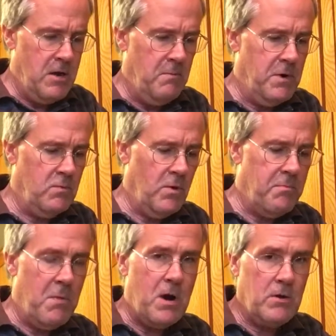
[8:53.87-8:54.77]
But
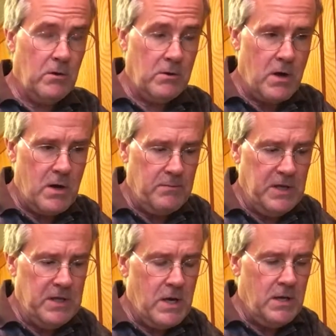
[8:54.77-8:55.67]
with Mongrel Grog,
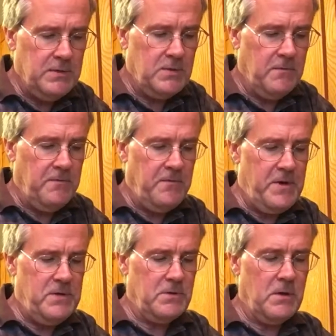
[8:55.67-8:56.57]
because the
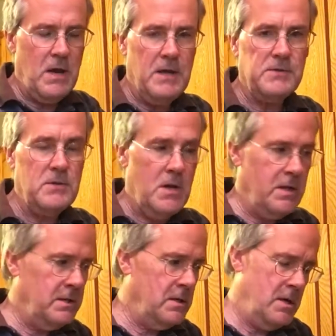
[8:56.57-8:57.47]
freezer has
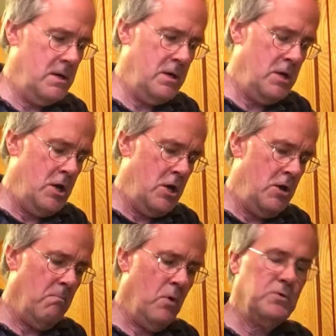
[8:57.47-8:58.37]
done
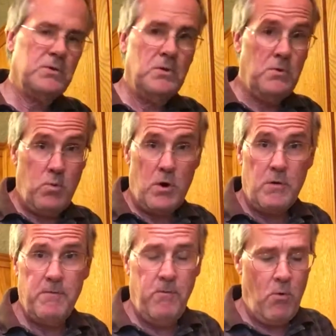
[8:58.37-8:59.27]
most of the
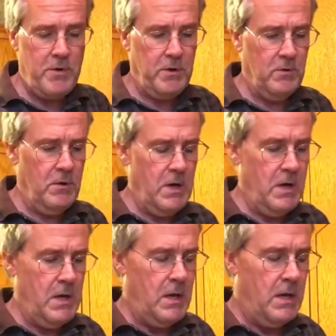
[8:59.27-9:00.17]
work for you,
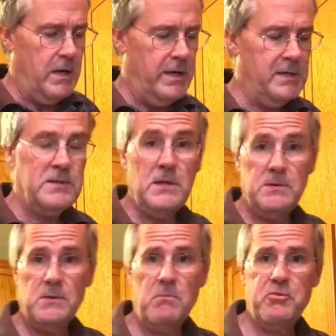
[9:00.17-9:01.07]
in a
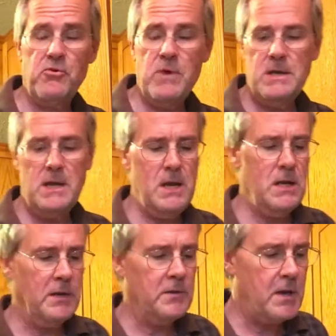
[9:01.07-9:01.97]
sense
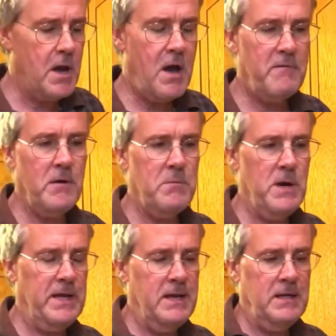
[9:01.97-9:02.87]
pre-kneading the kava
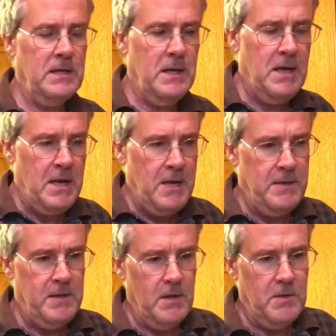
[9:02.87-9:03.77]
by getting
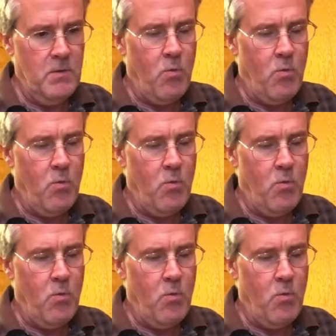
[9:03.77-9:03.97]
the